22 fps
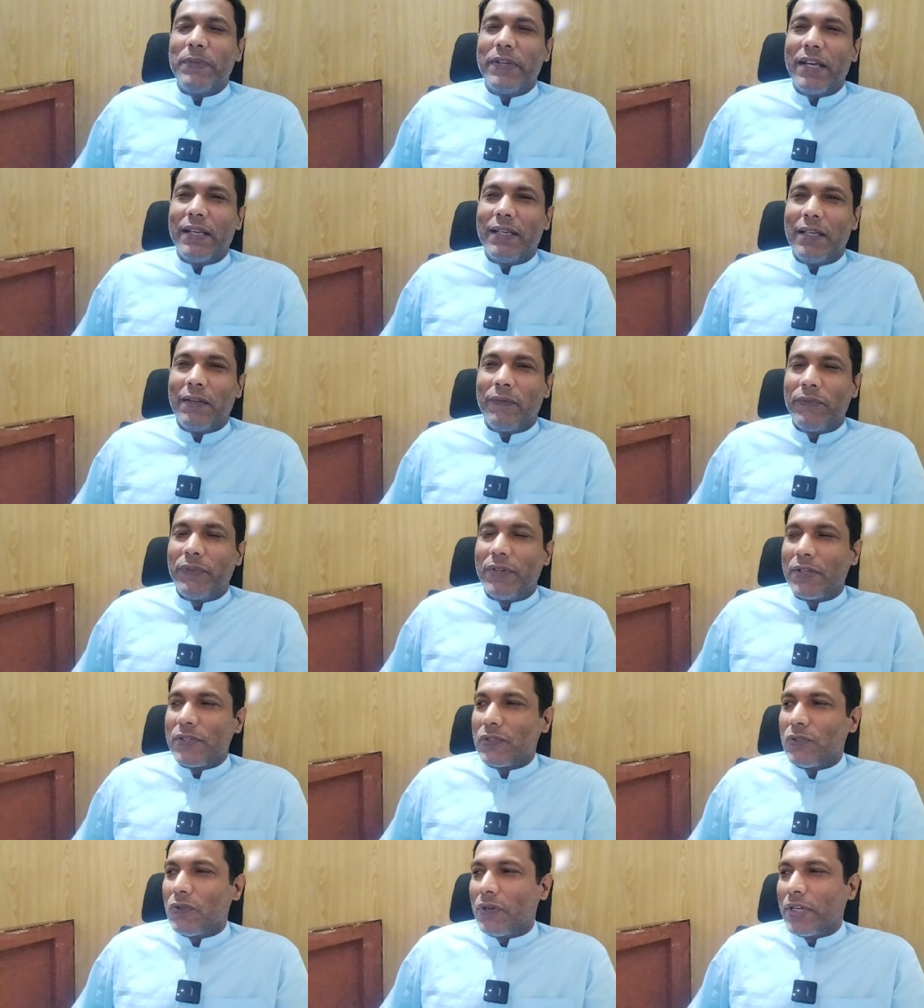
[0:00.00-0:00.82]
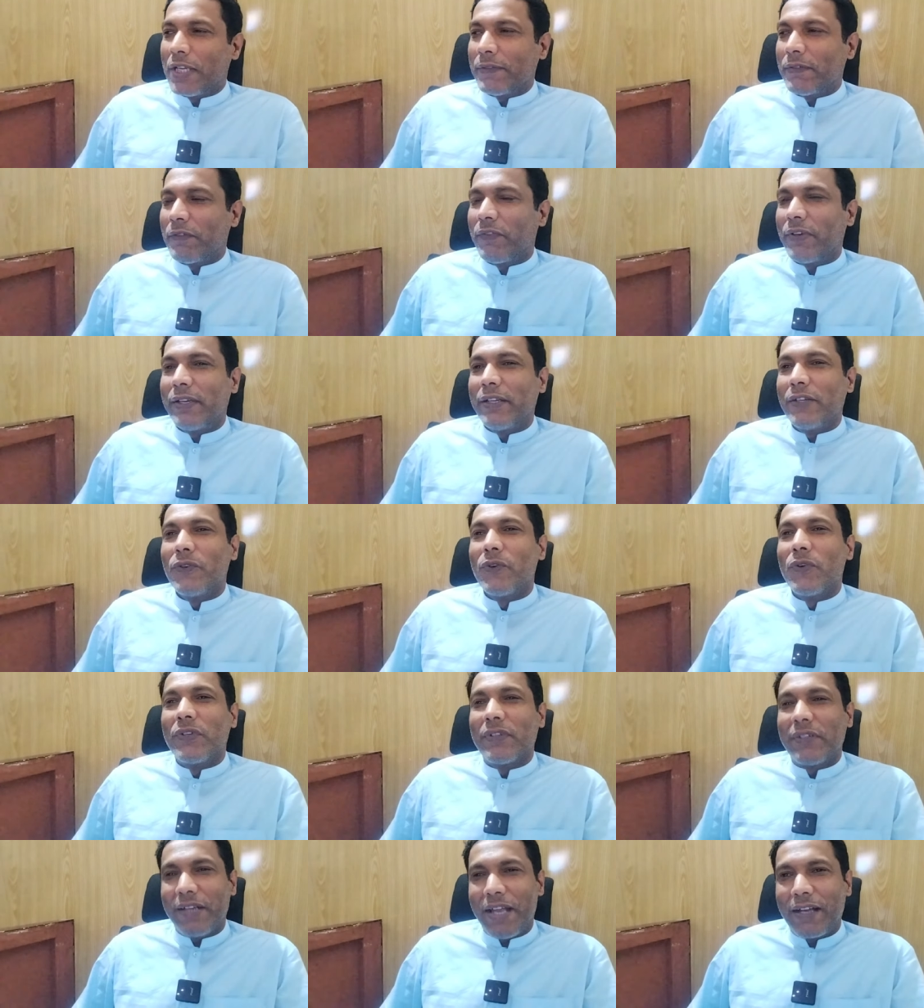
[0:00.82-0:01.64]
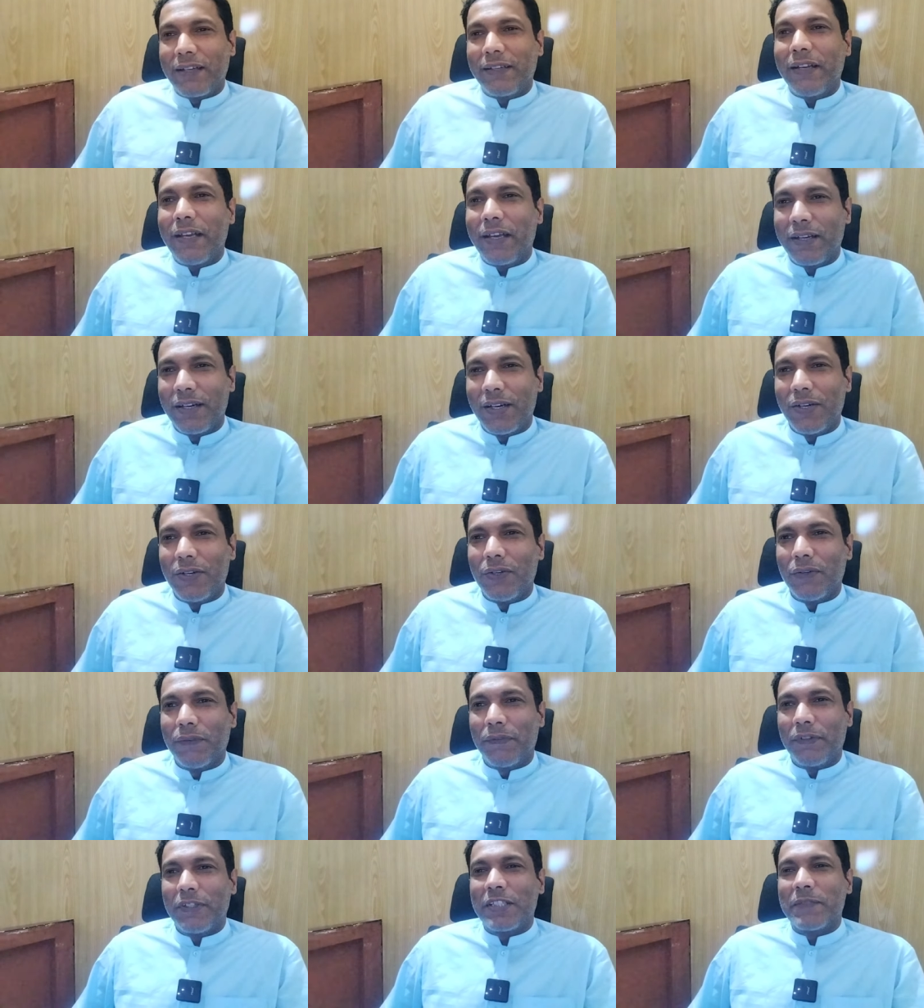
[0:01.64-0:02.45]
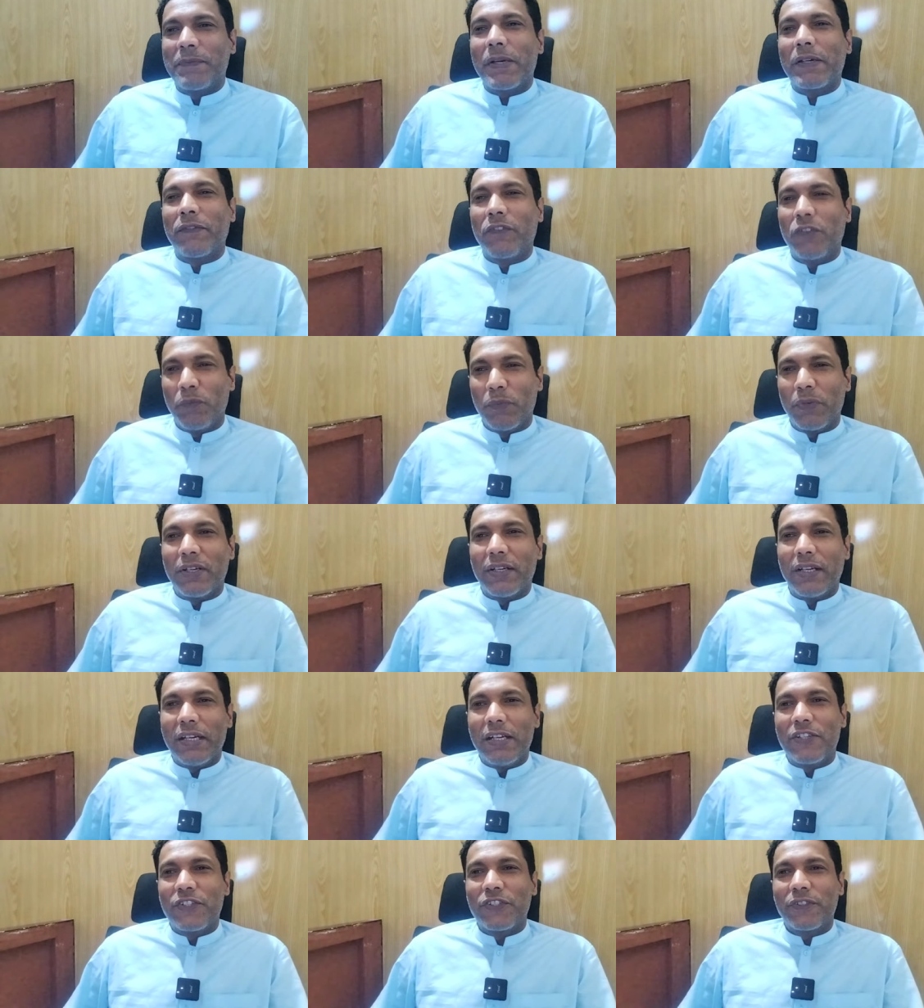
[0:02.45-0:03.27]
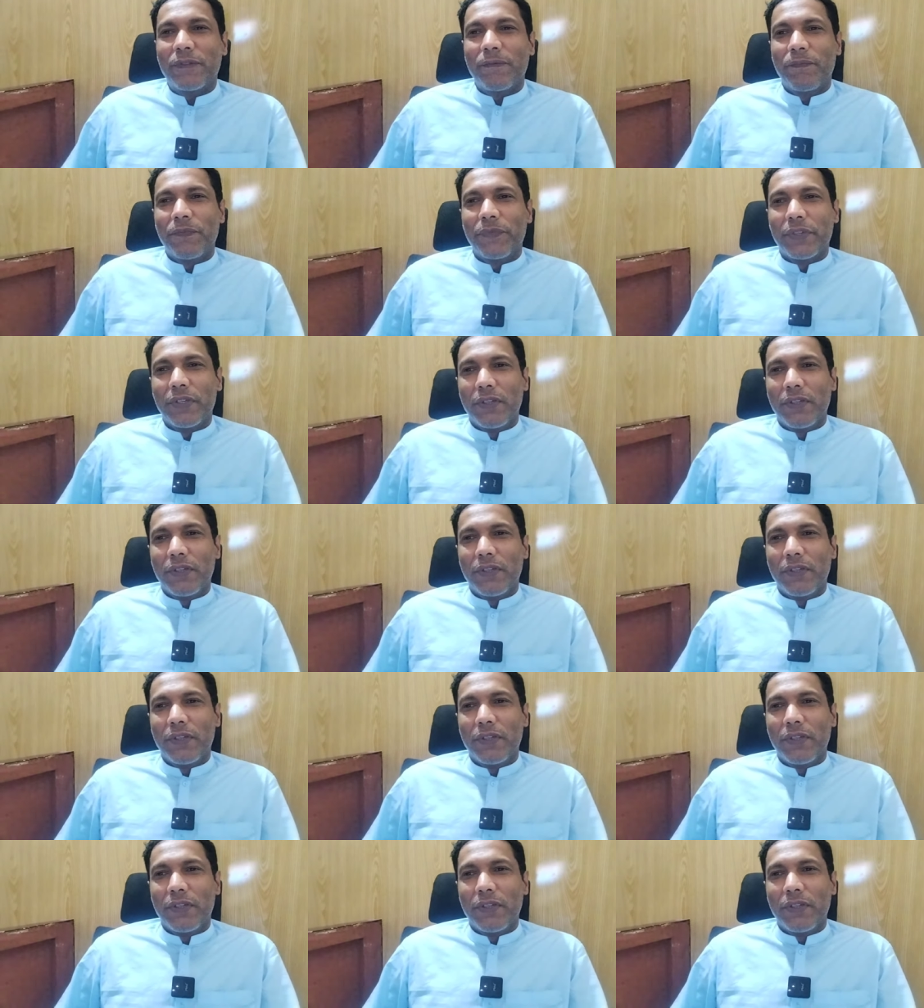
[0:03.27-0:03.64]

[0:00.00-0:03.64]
P L F does not have a very good track record of respect for human rights.